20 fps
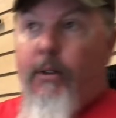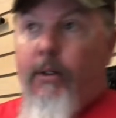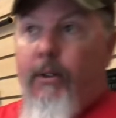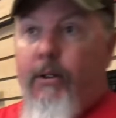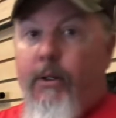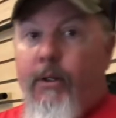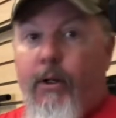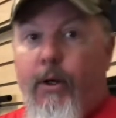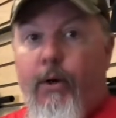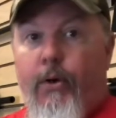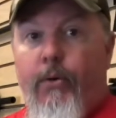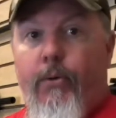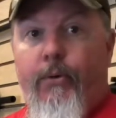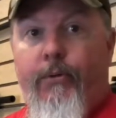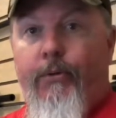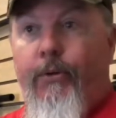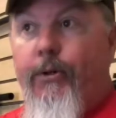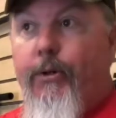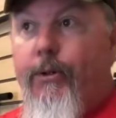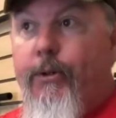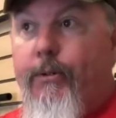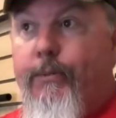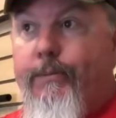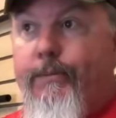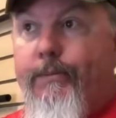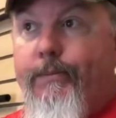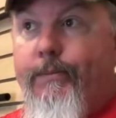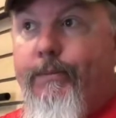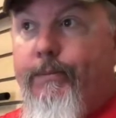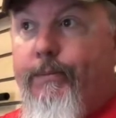if you're
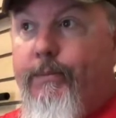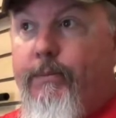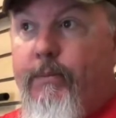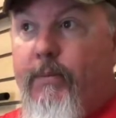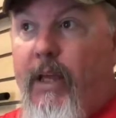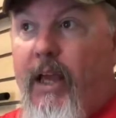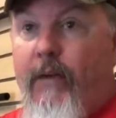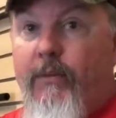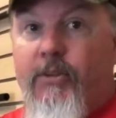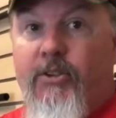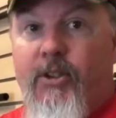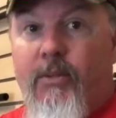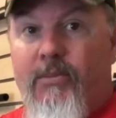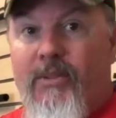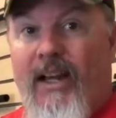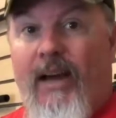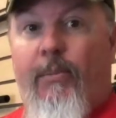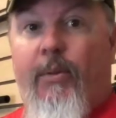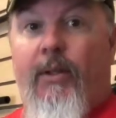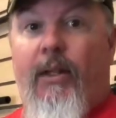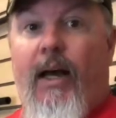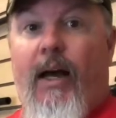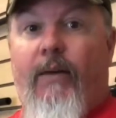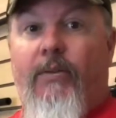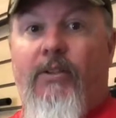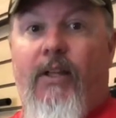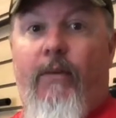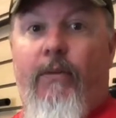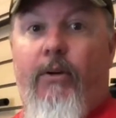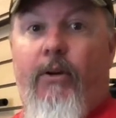having some type of
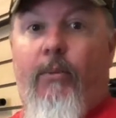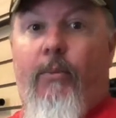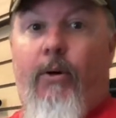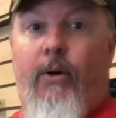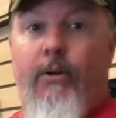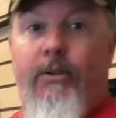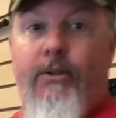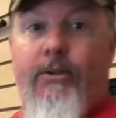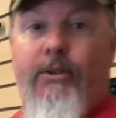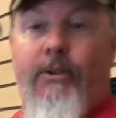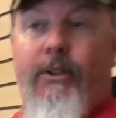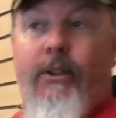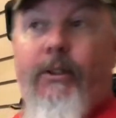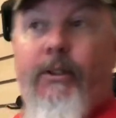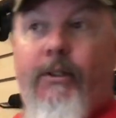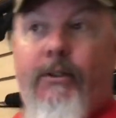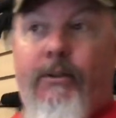life-saving emergency, that